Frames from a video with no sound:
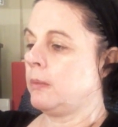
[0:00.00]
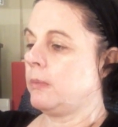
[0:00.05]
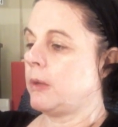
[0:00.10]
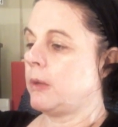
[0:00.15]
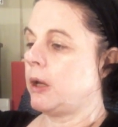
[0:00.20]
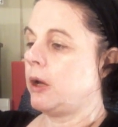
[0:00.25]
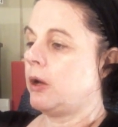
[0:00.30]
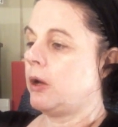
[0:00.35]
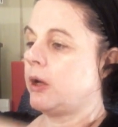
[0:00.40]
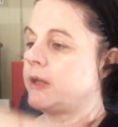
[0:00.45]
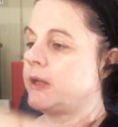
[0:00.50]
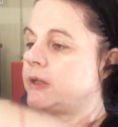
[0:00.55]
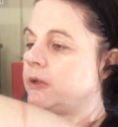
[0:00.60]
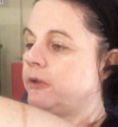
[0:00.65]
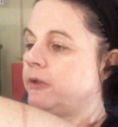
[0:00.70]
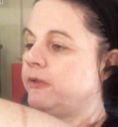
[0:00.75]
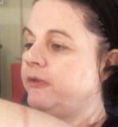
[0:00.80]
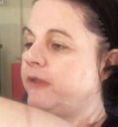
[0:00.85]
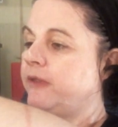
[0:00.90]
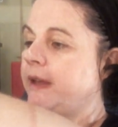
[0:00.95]
A nice
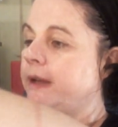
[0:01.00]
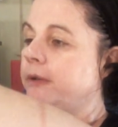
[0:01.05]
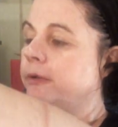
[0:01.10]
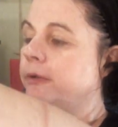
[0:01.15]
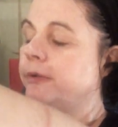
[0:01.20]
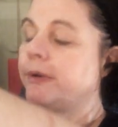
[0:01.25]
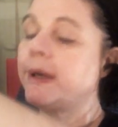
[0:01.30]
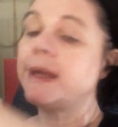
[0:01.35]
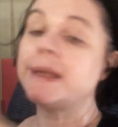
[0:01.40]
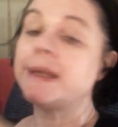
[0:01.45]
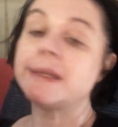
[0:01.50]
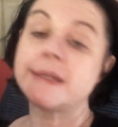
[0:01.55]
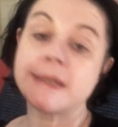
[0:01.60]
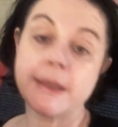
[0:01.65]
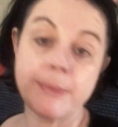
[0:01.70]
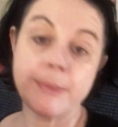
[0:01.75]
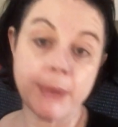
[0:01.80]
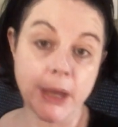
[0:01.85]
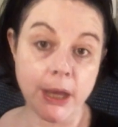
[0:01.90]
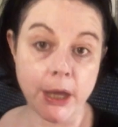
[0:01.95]
hot flannel. In
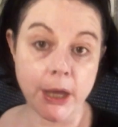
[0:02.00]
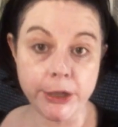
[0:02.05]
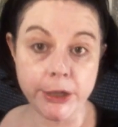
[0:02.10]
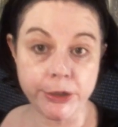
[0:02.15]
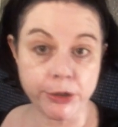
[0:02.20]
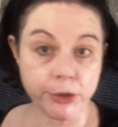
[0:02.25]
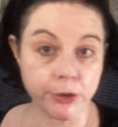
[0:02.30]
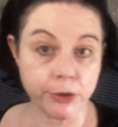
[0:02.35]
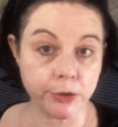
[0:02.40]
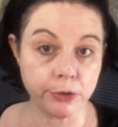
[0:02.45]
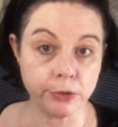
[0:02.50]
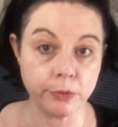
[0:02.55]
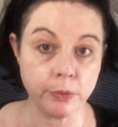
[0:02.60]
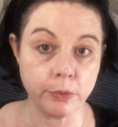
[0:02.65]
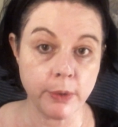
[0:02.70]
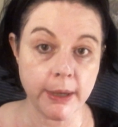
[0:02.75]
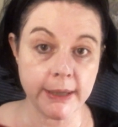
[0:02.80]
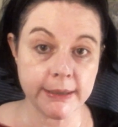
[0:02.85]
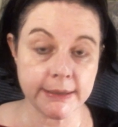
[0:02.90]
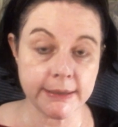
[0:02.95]
summer, I do cool
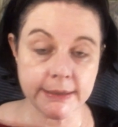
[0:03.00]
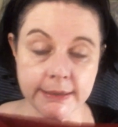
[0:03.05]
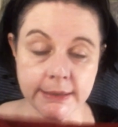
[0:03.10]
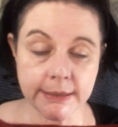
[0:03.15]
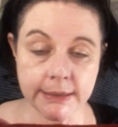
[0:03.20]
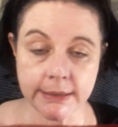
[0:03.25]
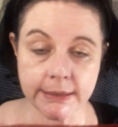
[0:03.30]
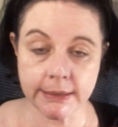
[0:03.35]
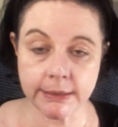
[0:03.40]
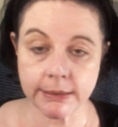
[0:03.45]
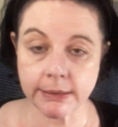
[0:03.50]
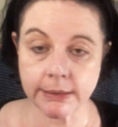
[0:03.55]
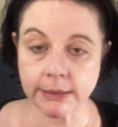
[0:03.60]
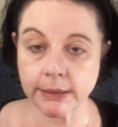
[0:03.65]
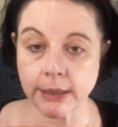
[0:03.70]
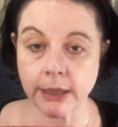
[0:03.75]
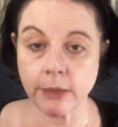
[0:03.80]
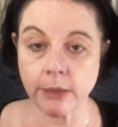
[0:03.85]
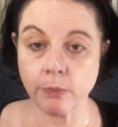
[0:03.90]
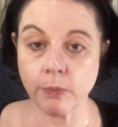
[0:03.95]
ones.
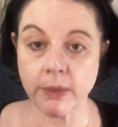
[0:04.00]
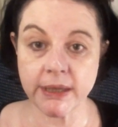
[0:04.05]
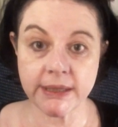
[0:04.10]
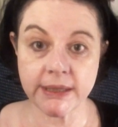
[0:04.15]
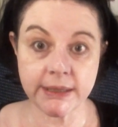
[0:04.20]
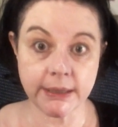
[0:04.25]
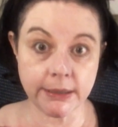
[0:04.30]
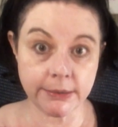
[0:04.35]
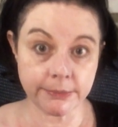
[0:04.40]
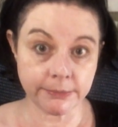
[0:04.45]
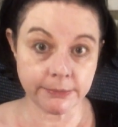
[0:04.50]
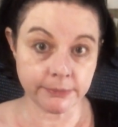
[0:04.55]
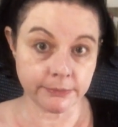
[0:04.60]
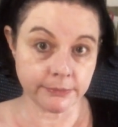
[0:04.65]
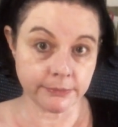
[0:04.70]
In winter.